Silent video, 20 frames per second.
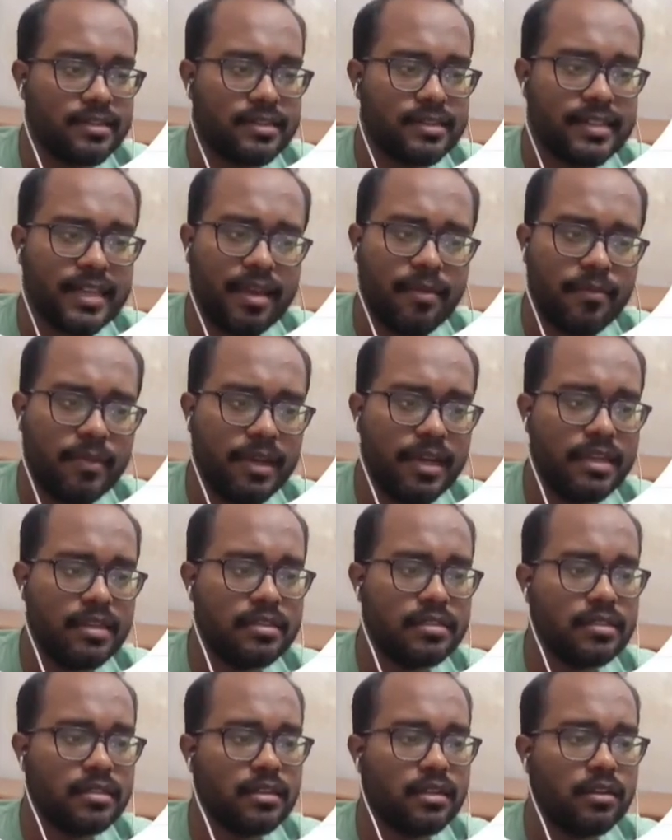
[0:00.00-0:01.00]
Same
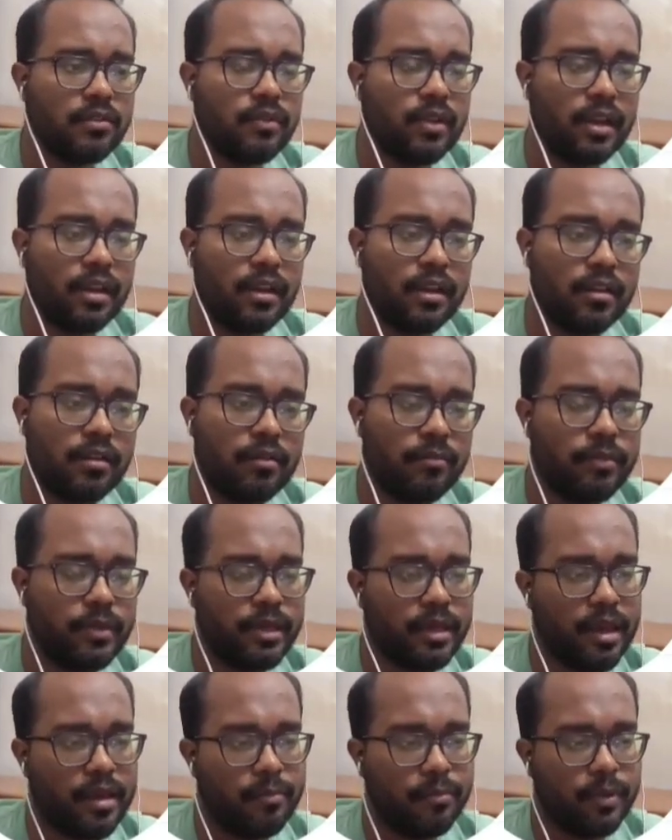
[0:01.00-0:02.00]
case will
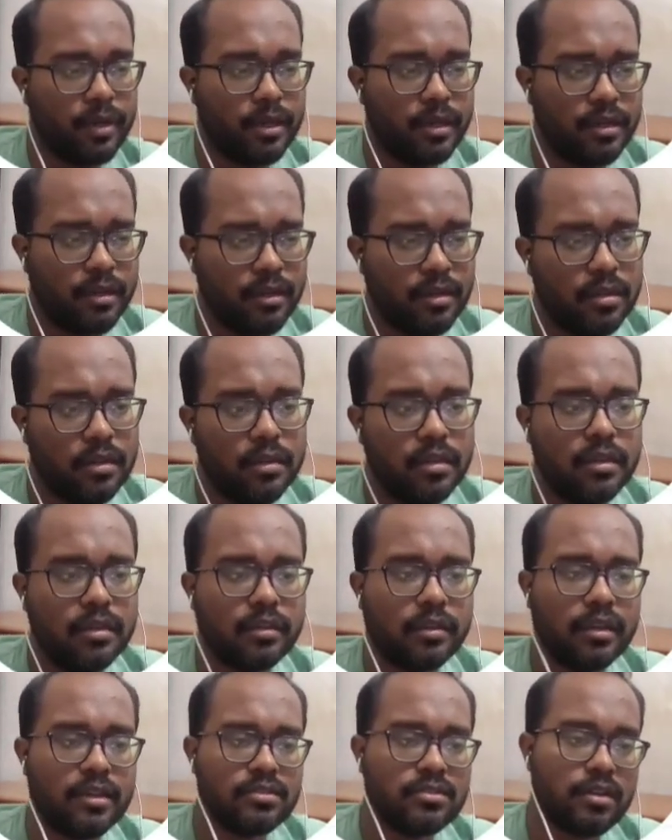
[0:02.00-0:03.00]
be happening
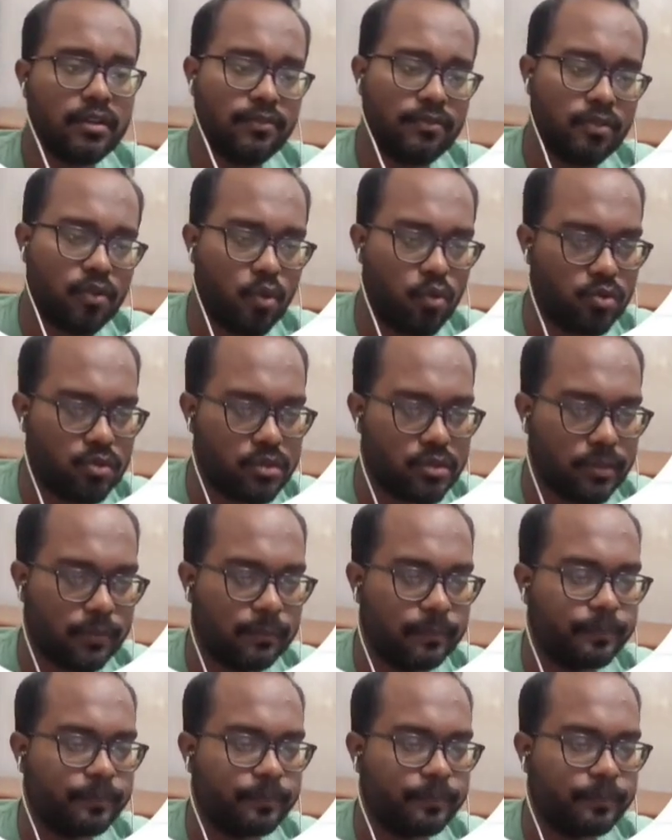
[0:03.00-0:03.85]
in case of rows.